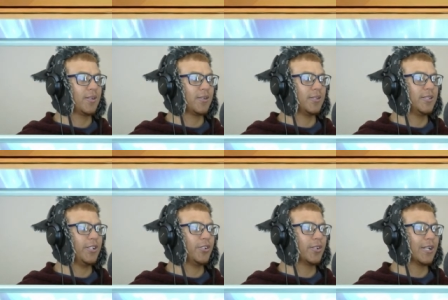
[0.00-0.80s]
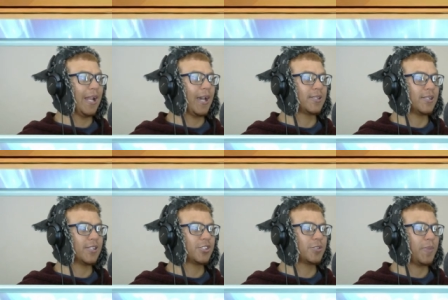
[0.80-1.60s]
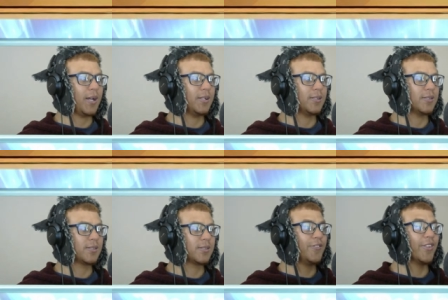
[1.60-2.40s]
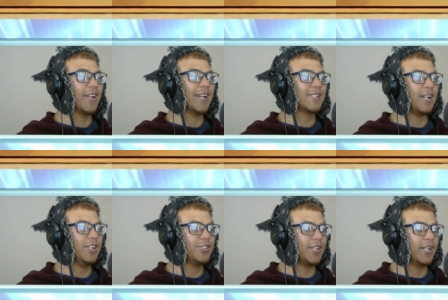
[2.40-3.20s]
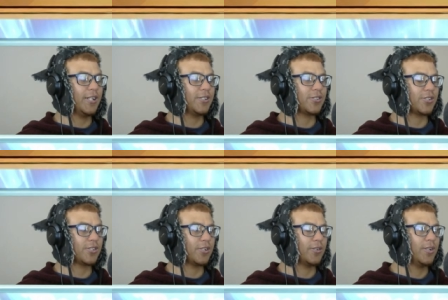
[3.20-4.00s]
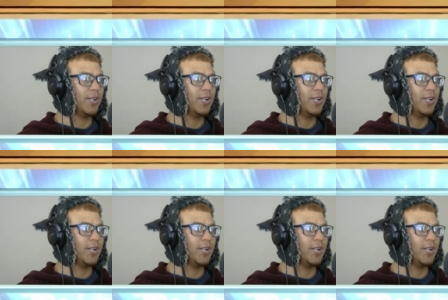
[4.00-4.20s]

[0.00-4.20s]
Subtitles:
Continue collecting spells for the next 100 years or so.